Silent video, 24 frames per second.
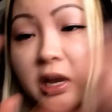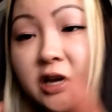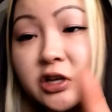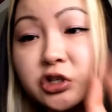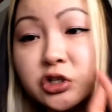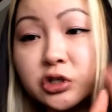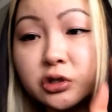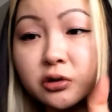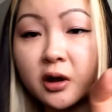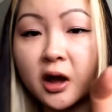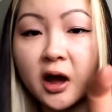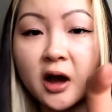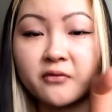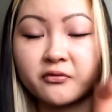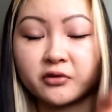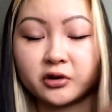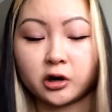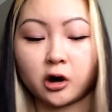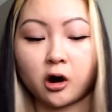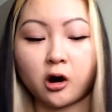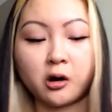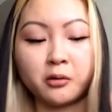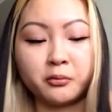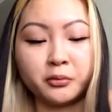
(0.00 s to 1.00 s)
I do have an
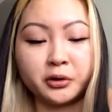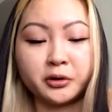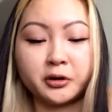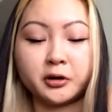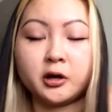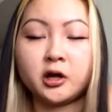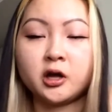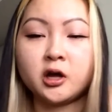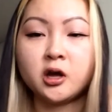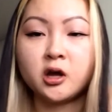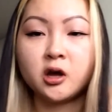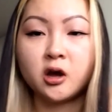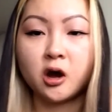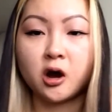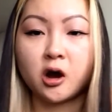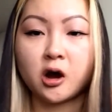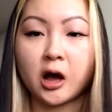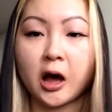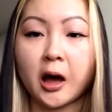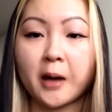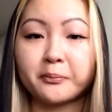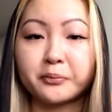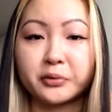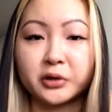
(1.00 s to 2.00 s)
Alma
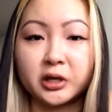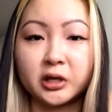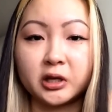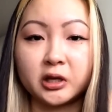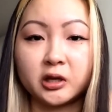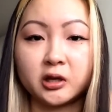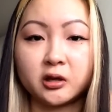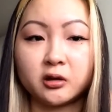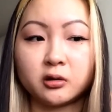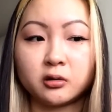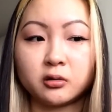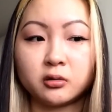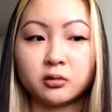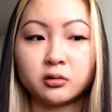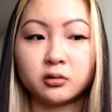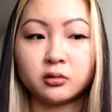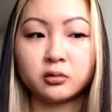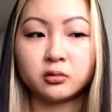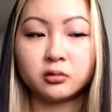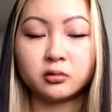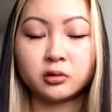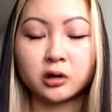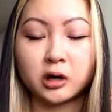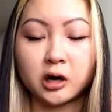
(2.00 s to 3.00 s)
epi
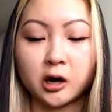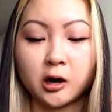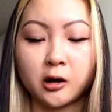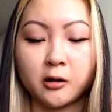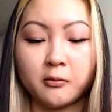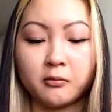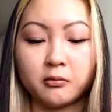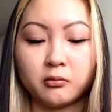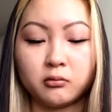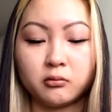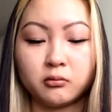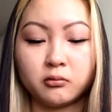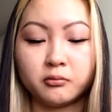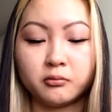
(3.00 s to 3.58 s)
um,